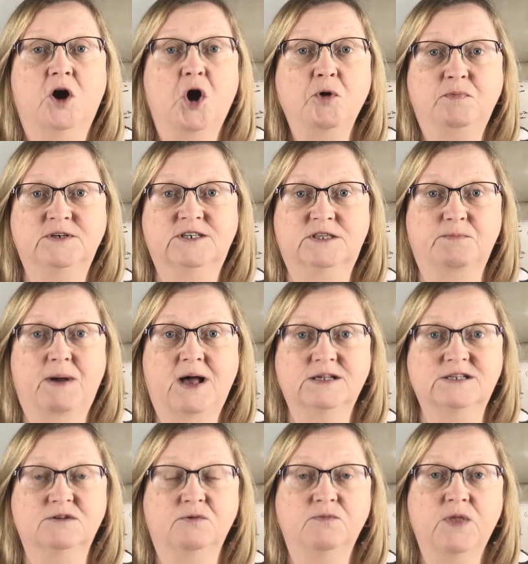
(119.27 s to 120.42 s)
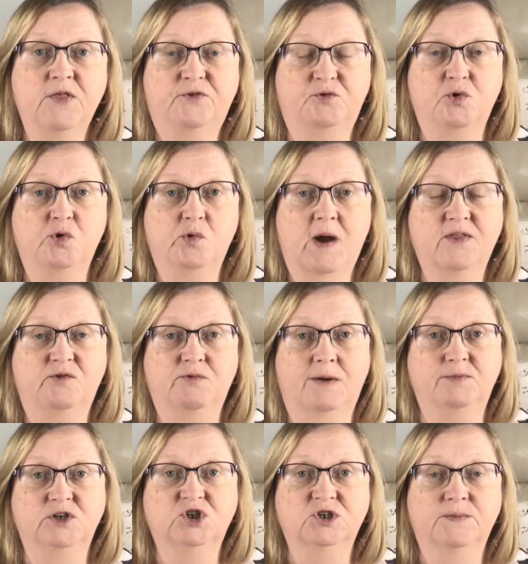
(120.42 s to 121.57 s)
Opened the parcel and threw away the
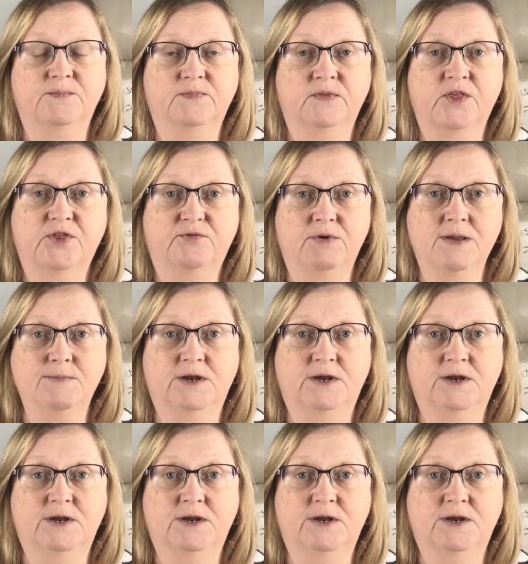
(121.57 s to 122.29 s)
rubbish, 3